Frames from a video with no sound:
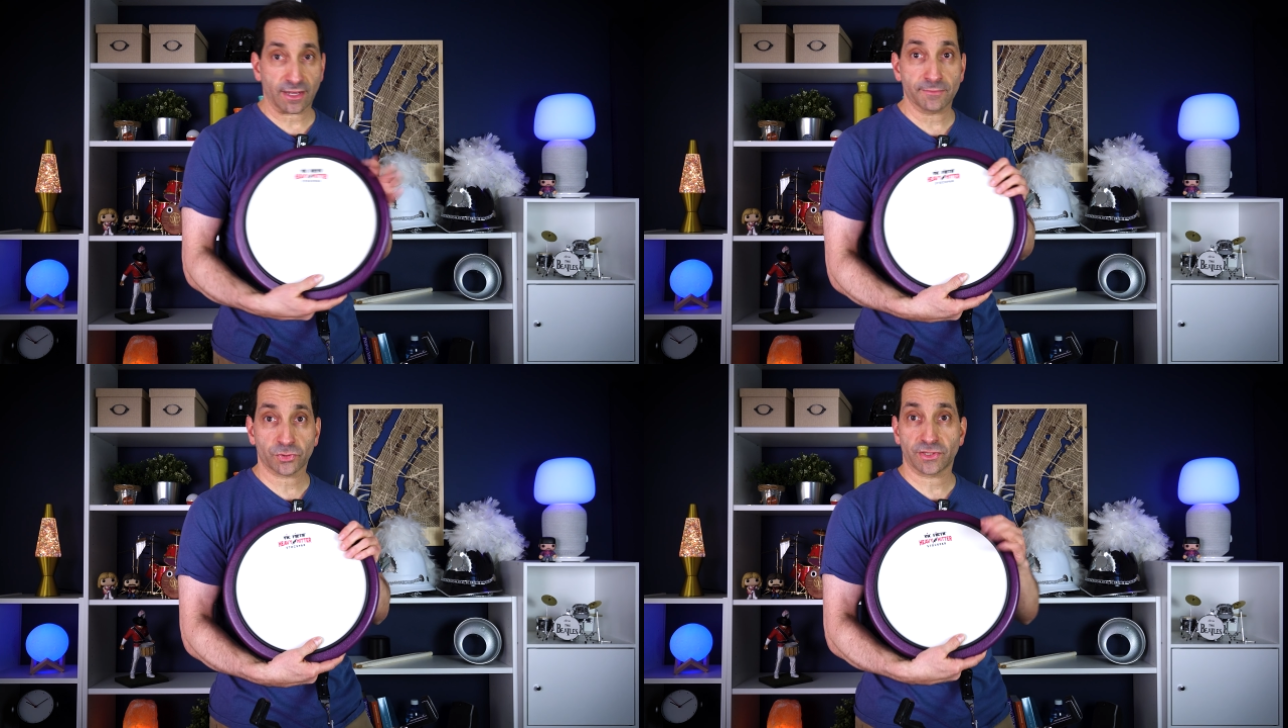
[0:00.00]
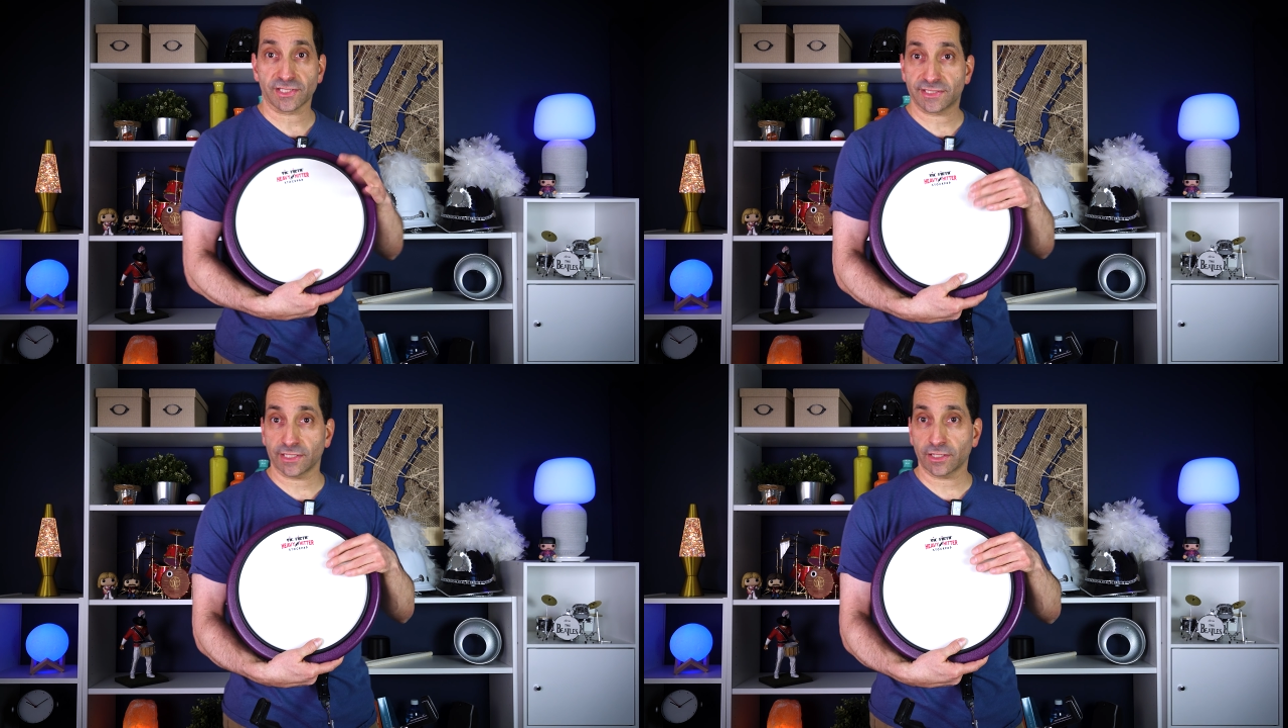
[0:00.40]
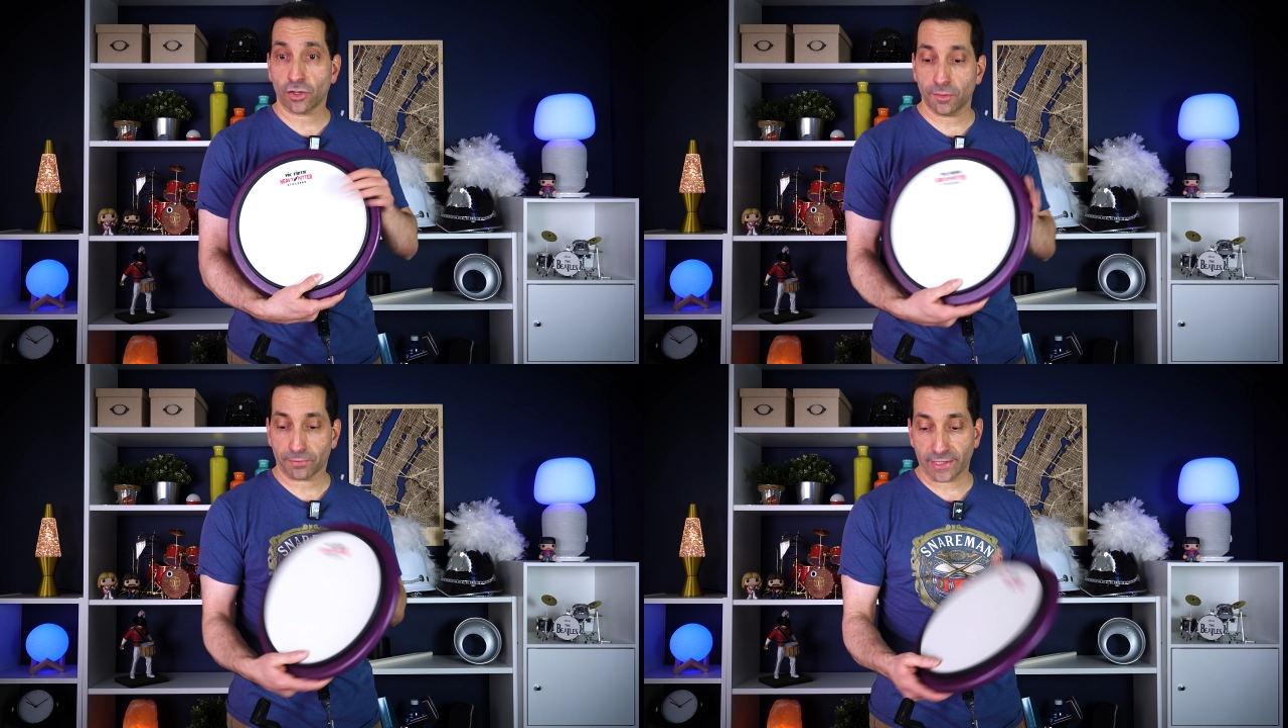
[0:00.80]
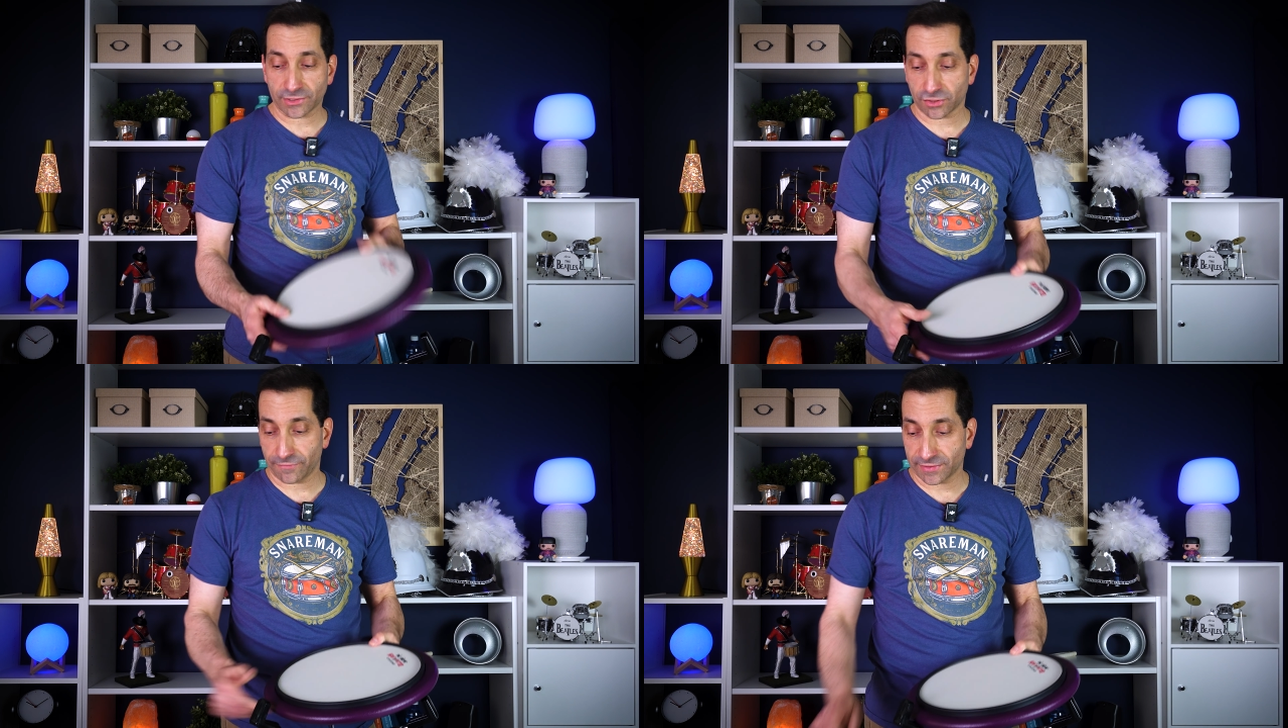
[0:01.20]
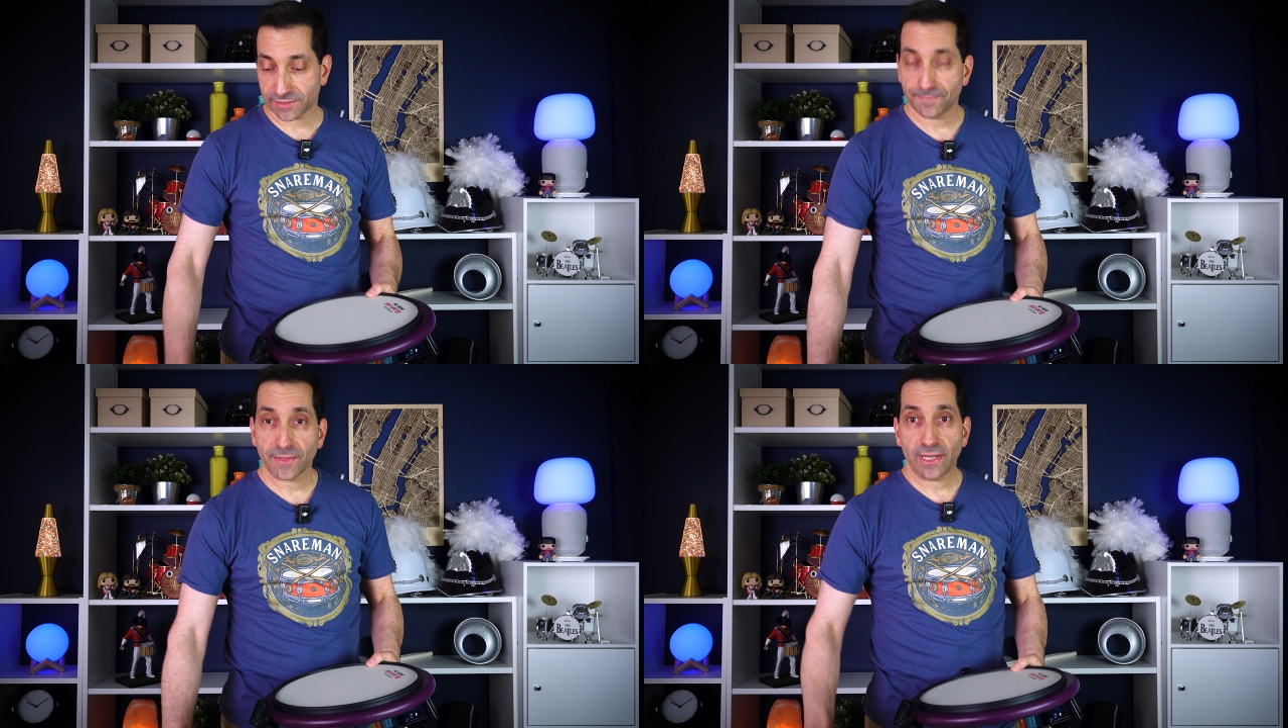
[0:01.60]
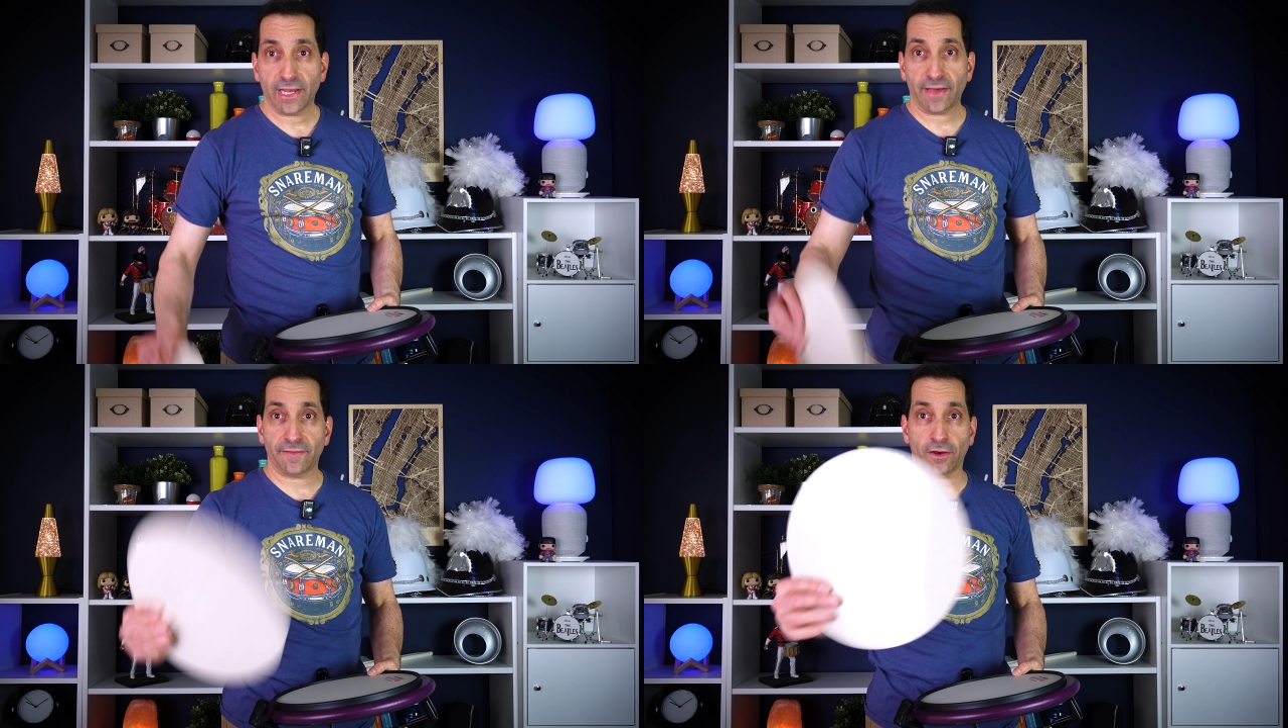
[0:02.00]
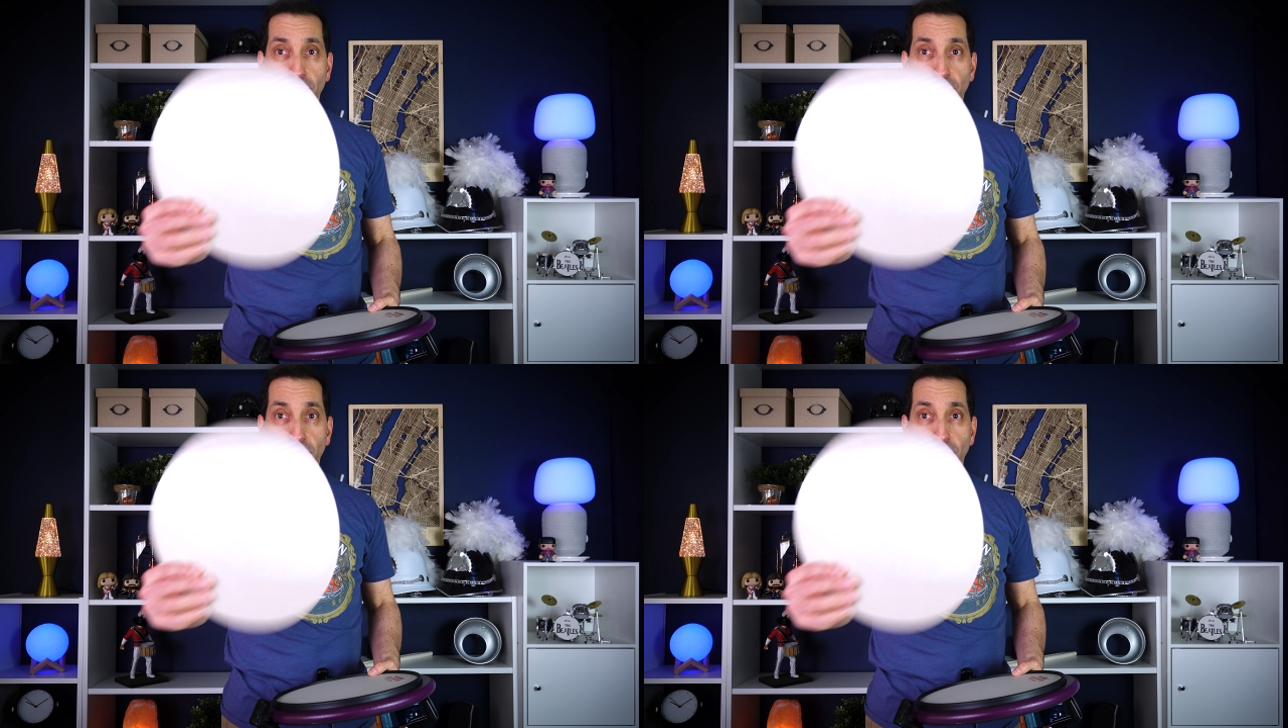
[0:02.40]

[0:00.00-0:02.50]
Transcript: it comes with the silicone playing surface, and they